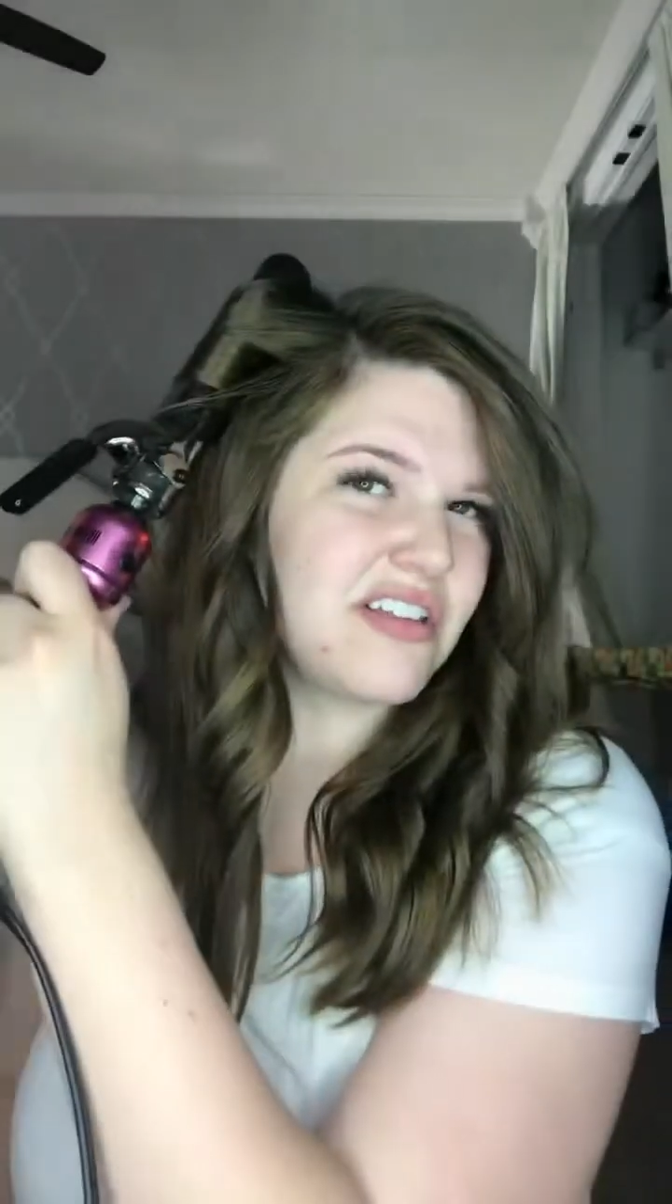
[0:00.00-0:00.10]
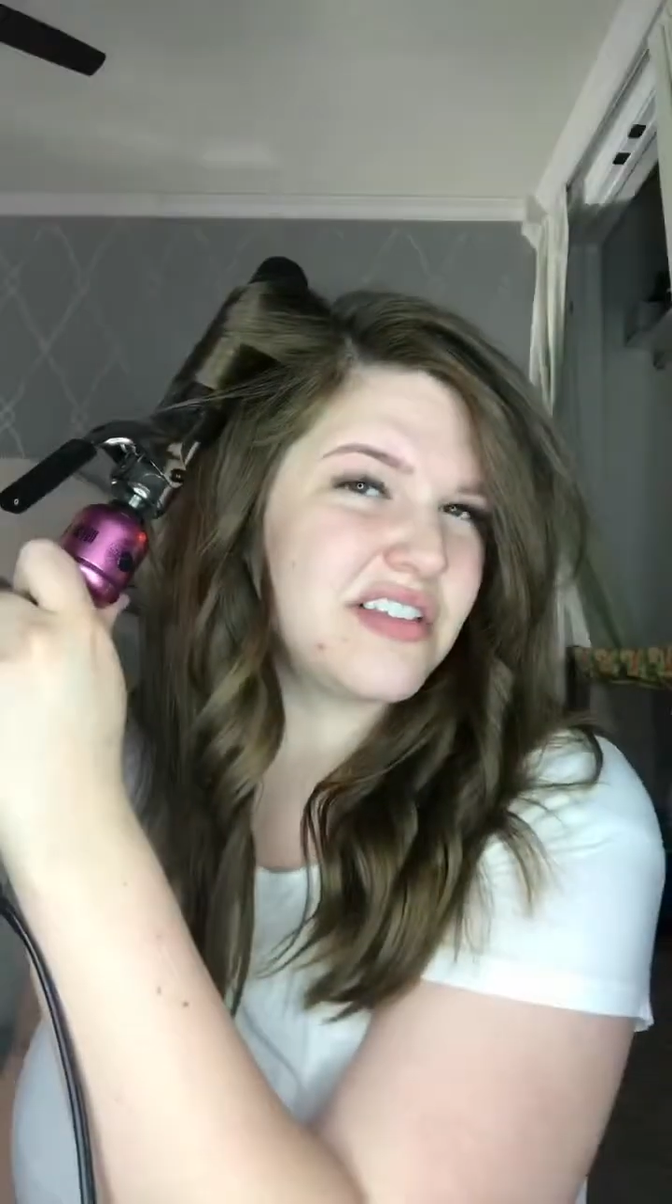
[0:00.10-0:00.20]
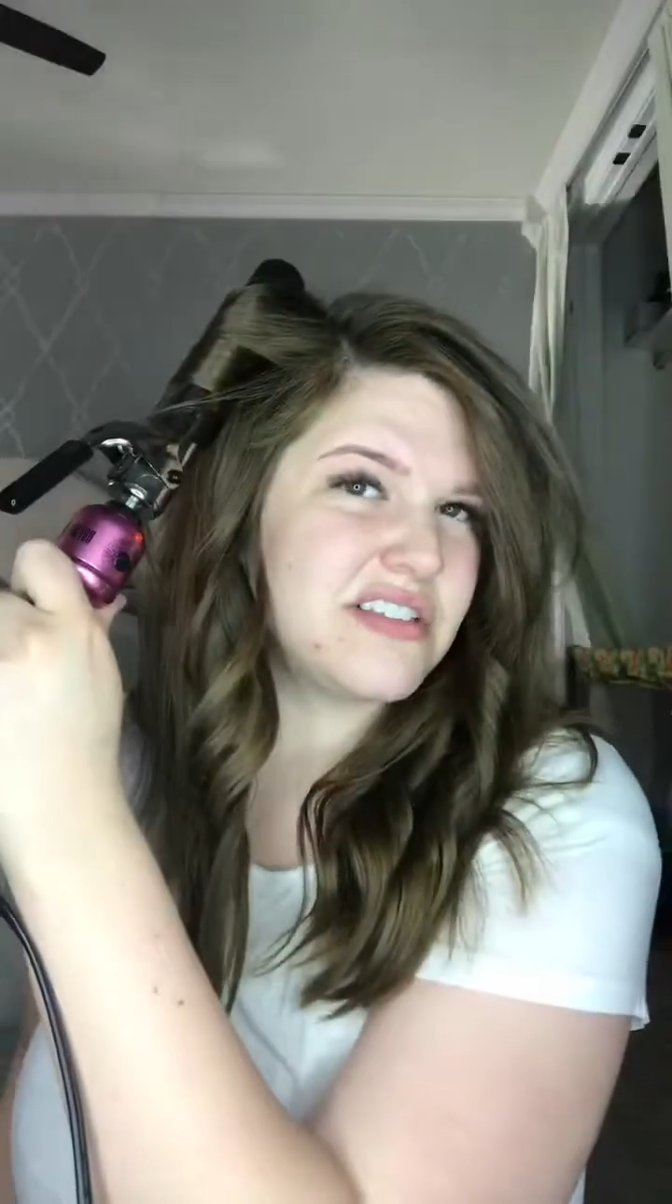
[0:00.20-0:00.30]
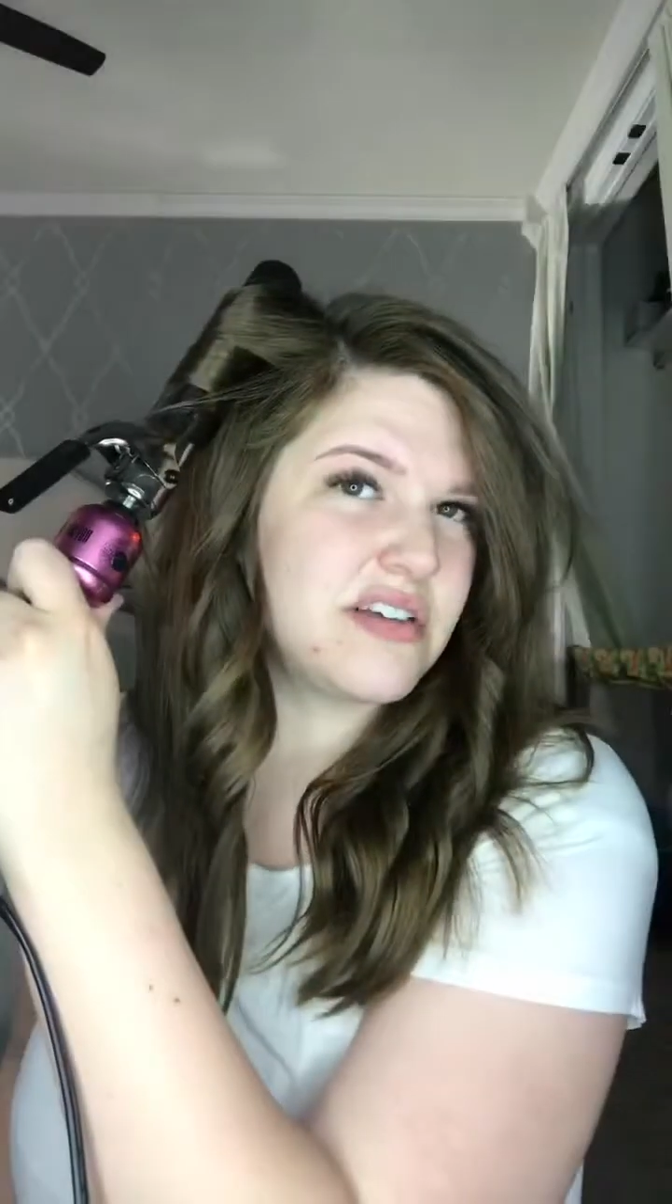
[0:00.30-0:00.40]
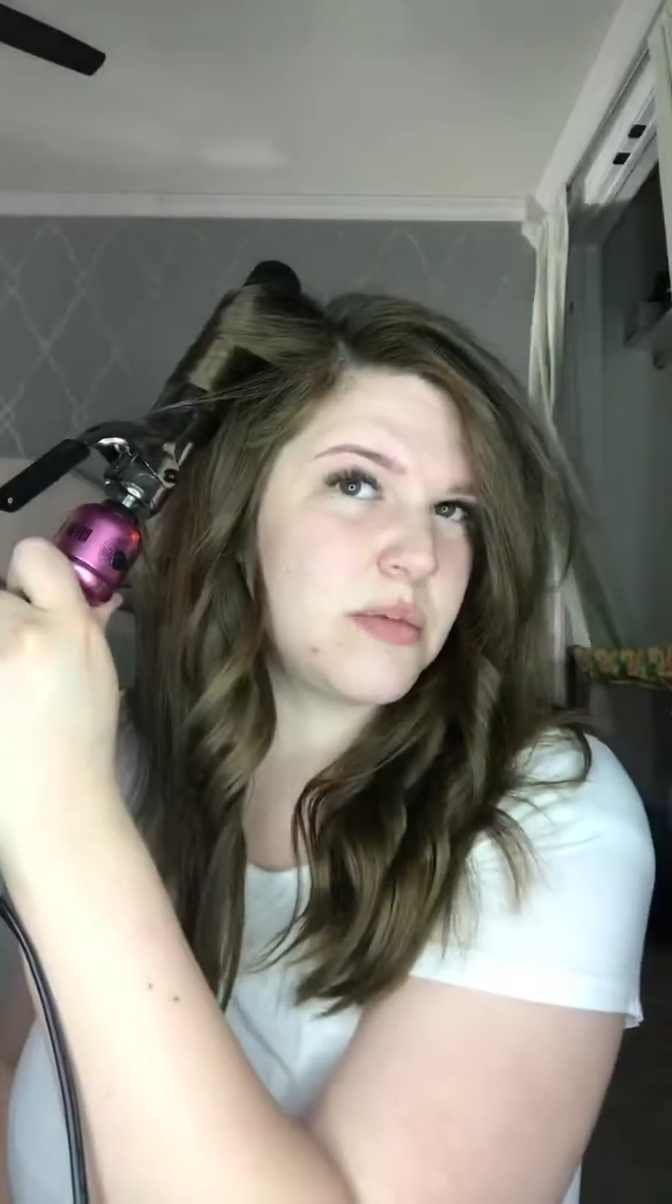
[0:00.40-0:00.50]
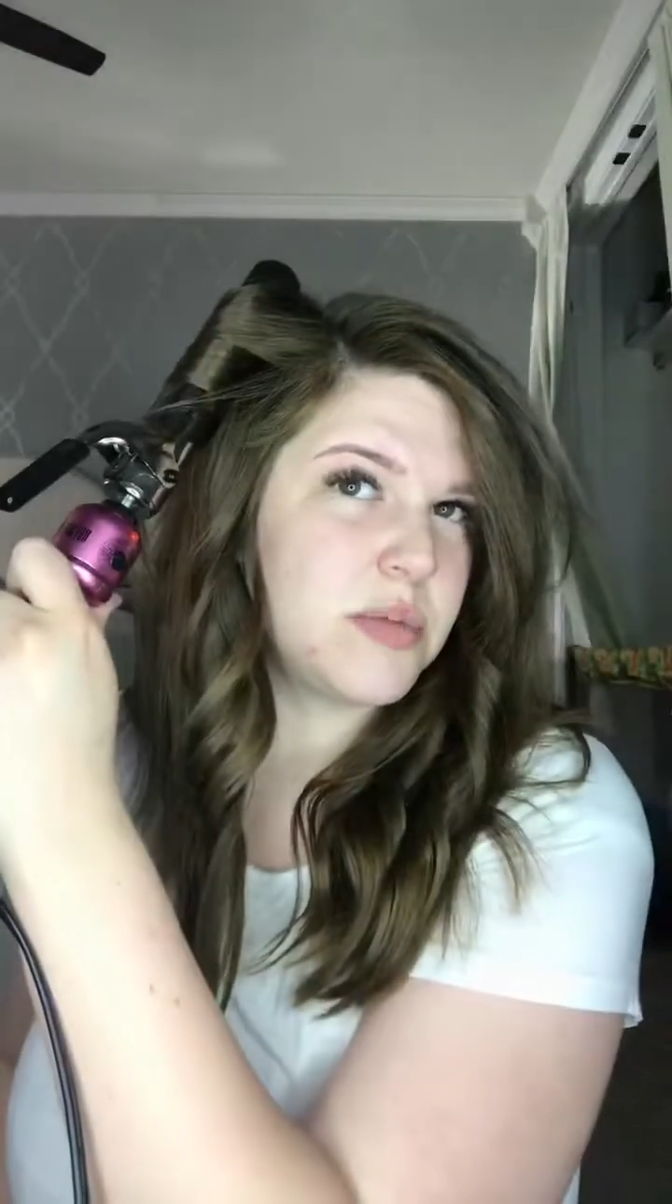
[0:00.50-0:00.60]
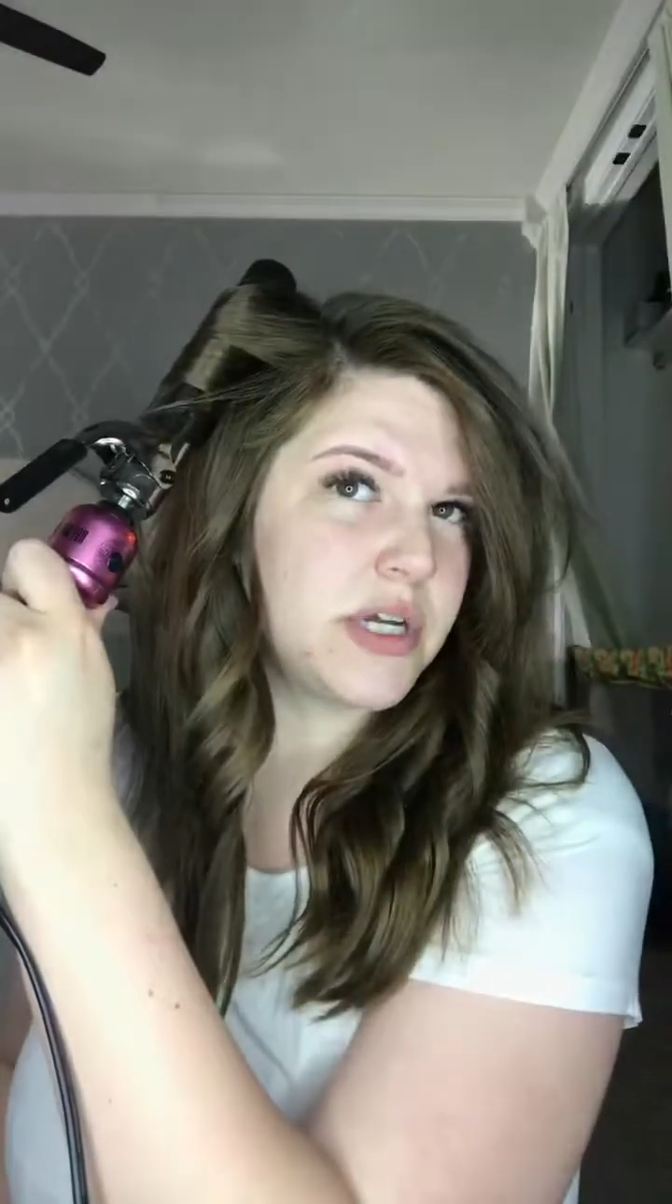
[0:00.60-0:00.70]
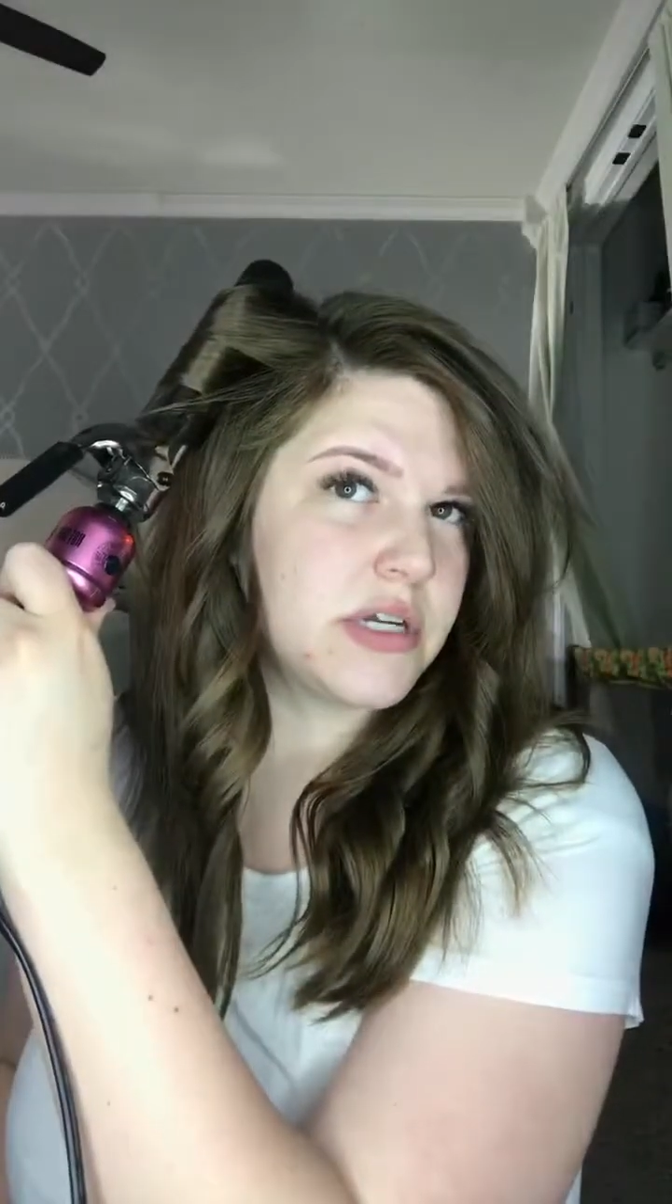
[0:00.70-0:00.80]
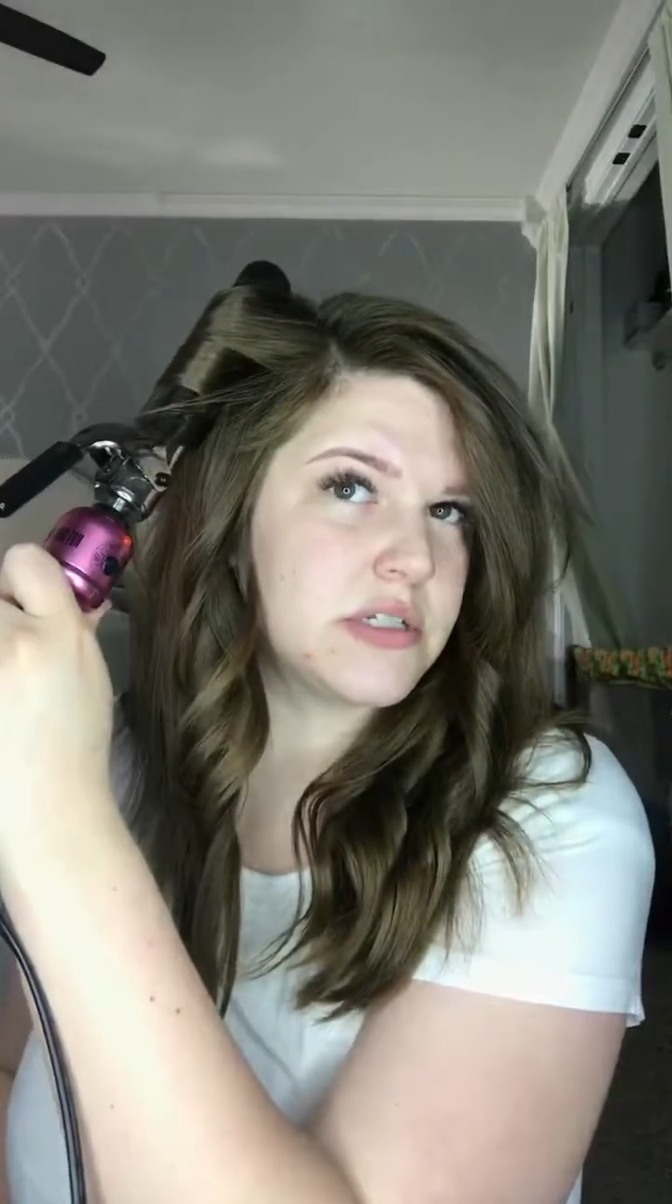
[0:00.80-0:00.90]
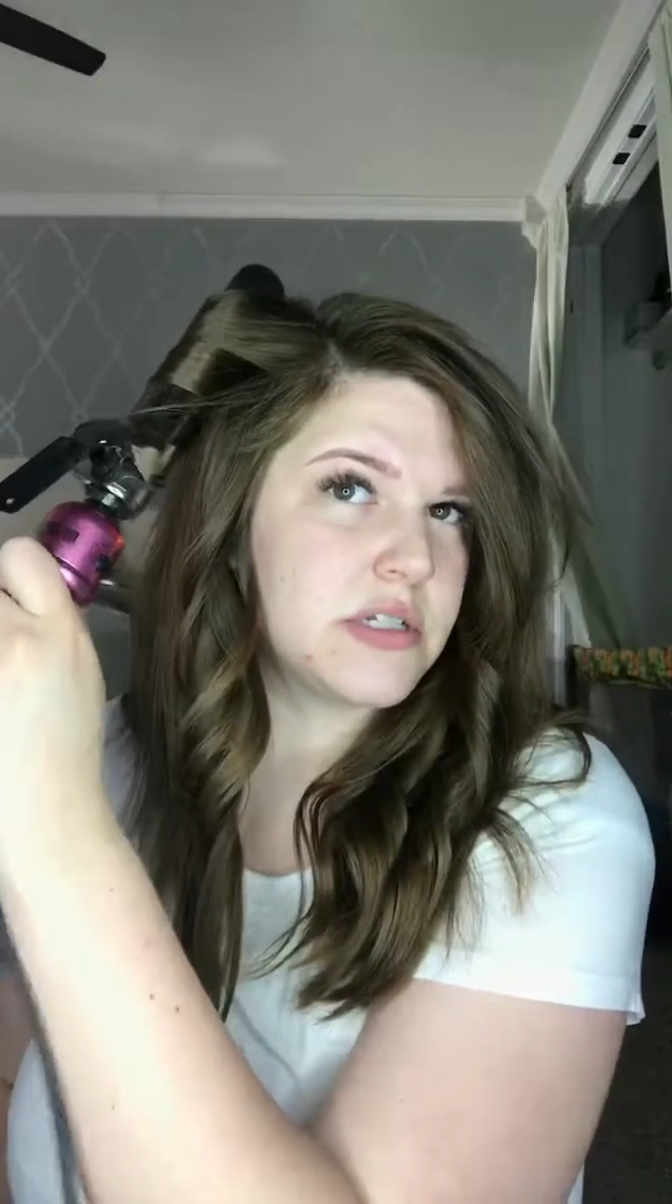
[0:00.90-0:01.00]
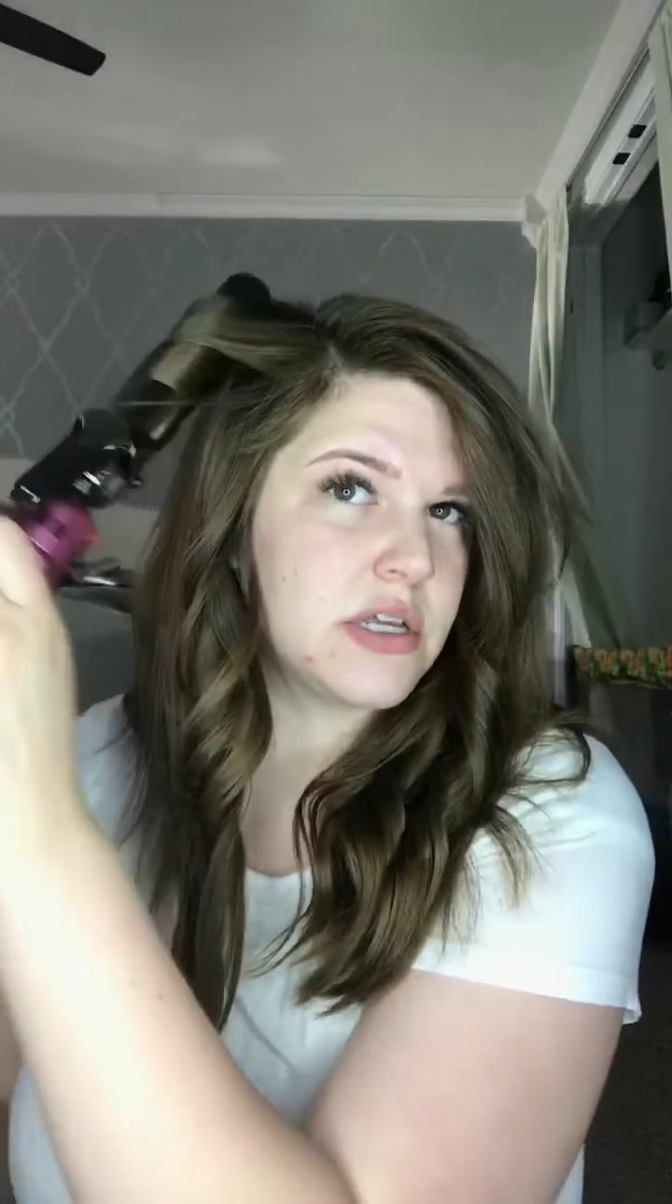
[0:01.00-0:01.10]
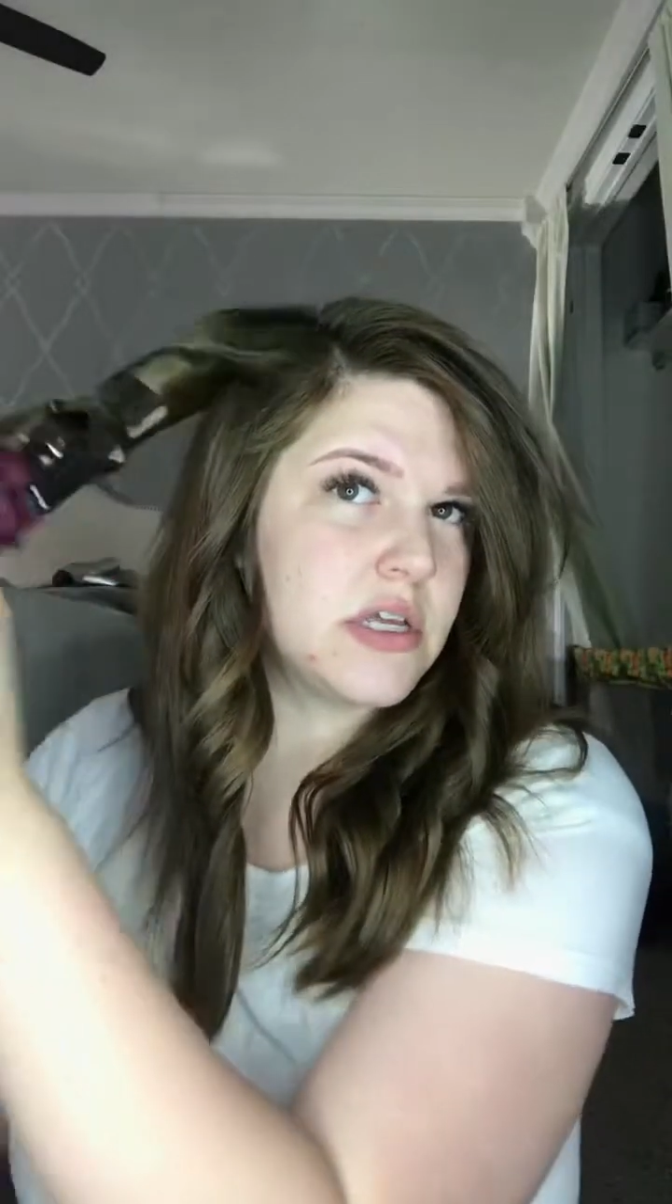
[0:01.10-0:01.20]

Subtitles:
on these top layers.